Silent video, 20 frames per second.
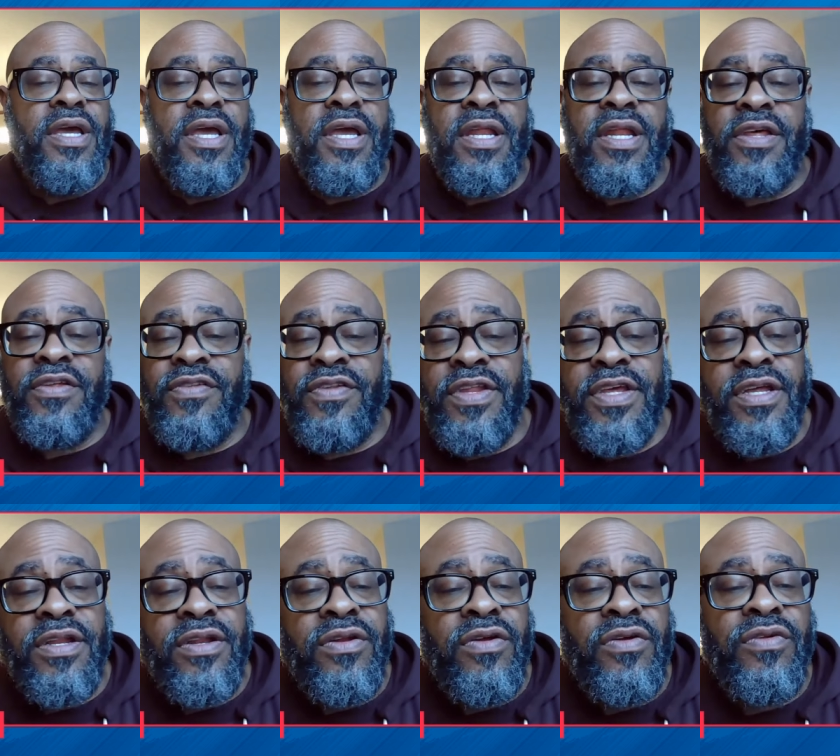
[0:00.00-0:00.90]
And as
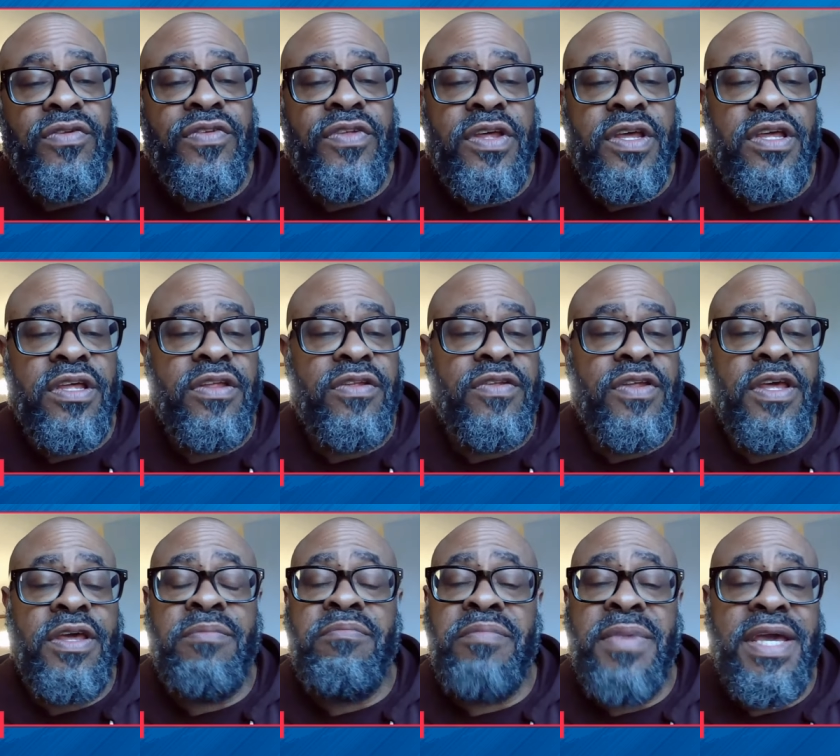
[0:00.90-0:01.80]
Nick Nurse says,
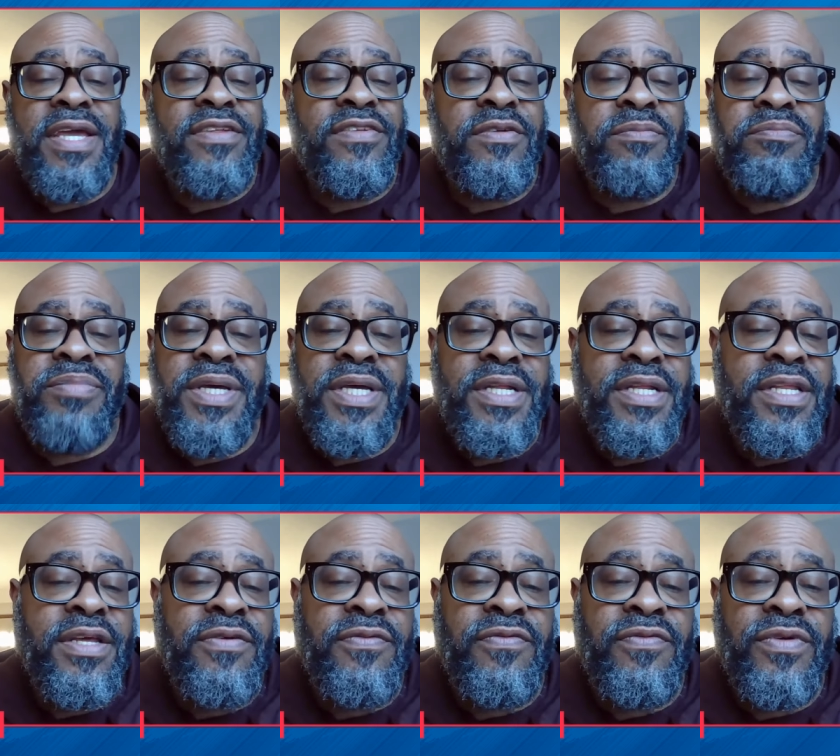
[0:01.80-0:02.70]
it makes a big
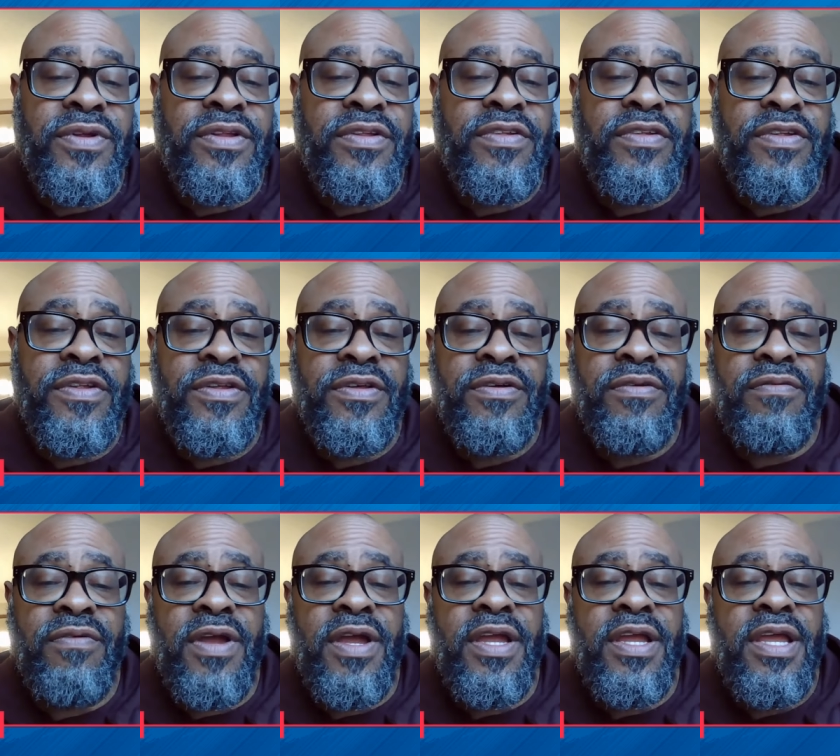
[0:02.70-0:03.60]
difference,
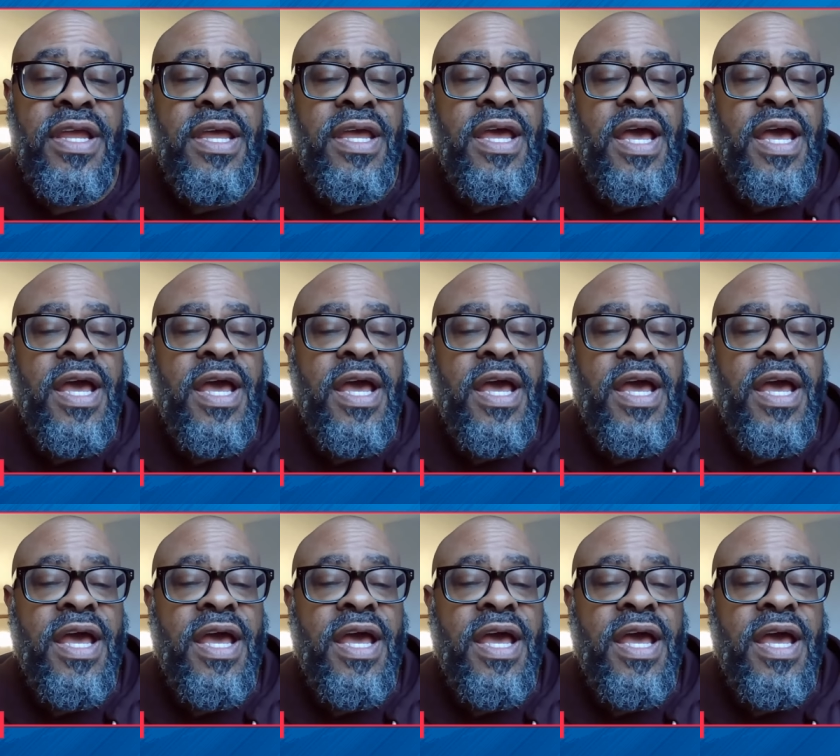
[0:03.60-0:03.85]
right?